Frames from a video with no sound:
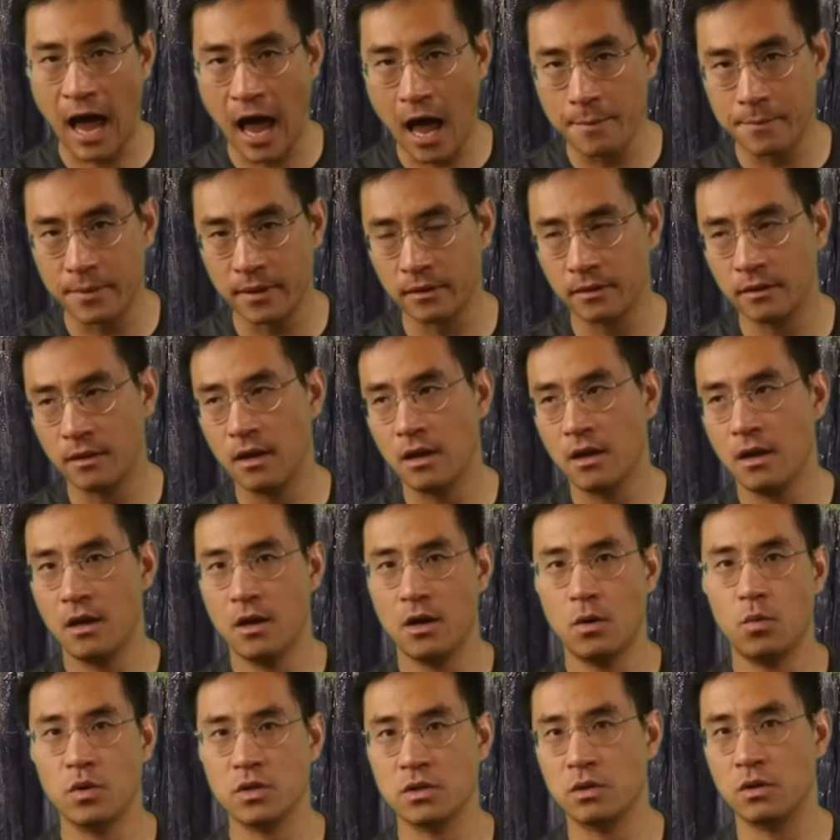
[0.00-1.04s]
happen,
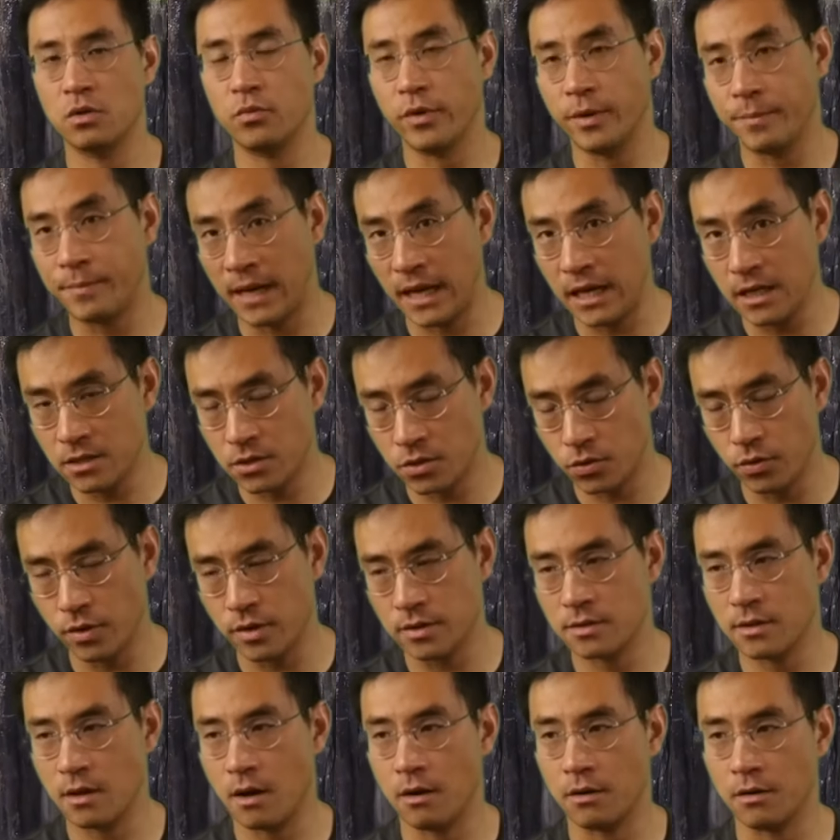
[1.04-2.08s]
what's going to replace
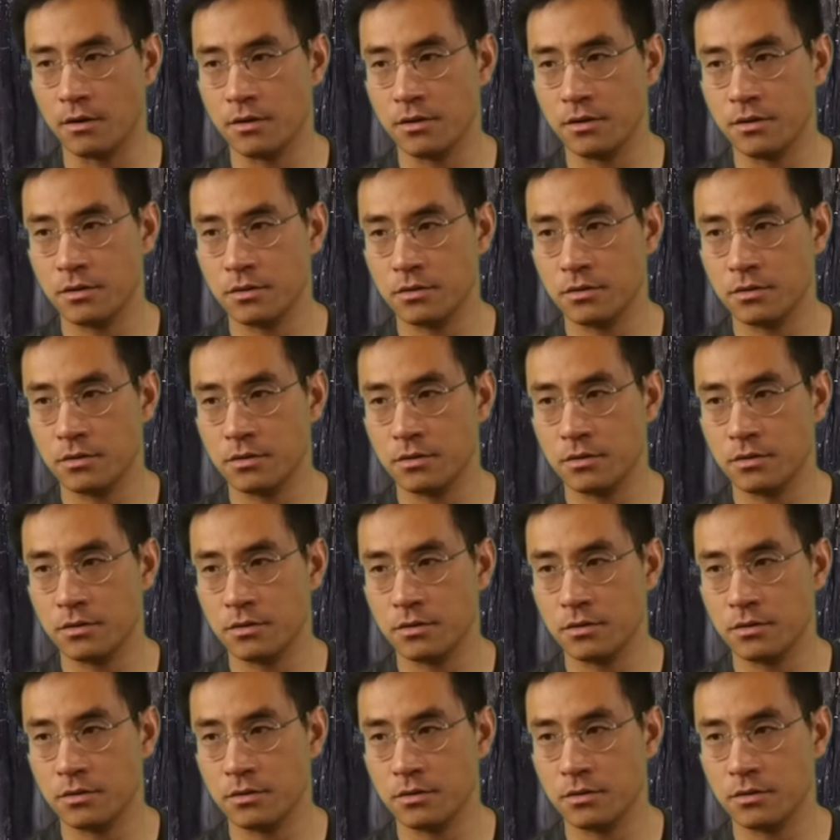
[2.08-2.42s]
US dollar.